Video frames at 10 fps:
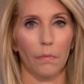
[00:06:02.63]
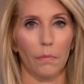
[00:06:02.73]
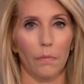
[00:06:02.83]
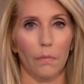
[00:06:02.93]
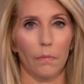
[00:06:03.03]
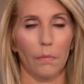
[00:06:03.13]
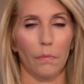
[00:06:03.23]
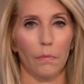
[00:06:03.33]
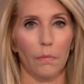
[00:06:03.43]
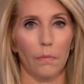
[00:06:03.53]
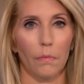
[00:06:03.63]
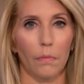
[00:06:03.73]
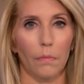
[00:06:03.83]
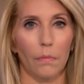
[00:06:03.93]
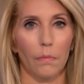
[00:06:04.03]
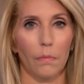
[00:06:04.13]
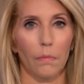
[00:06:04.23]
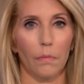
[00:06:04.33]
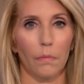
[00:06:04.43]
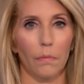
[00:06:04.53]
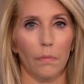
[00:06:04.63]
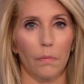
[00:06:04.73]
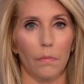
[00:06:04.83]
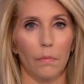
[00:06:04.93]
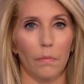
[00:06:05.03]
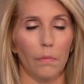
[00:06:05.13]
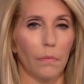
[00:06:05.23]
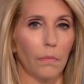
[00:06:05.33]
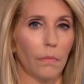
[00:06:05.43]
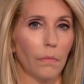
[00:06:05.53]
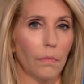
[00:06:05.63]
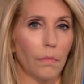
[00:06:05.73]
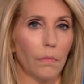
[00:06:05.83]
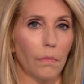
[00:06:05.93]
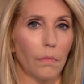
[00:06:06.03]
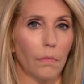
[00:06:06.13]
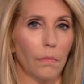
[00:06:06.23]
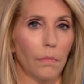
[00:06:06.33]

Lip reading: (silent)